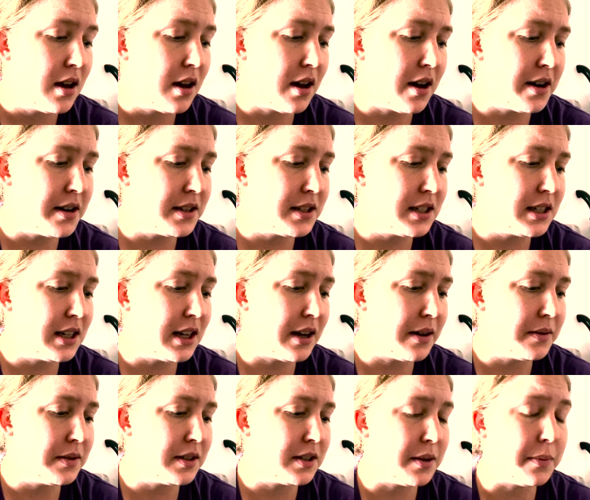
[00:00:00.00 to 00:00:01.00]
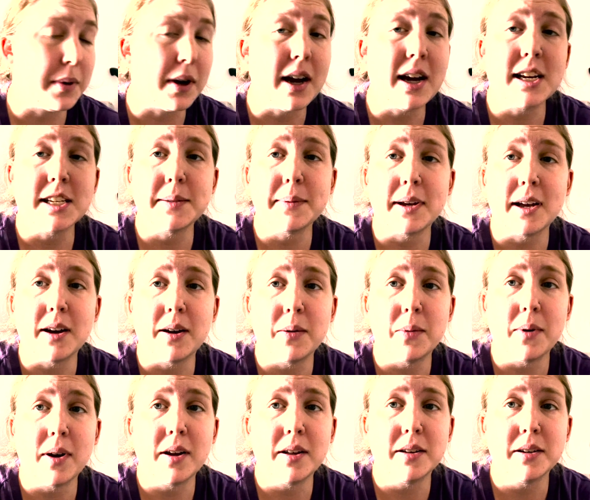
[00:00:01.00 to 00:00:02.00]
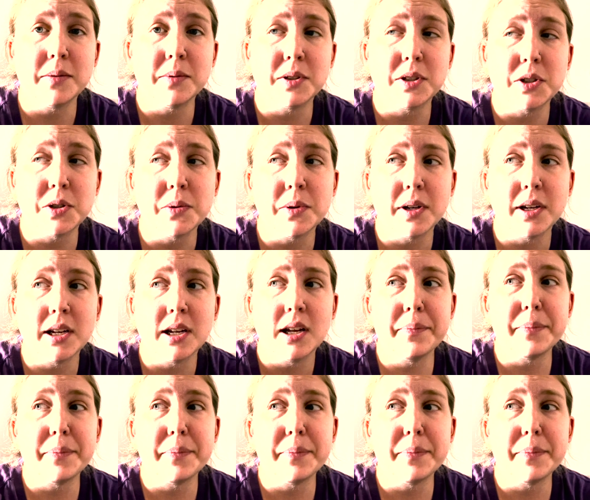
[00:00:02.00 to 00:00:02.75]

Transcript: honestly, I was surprised by how well it was doing.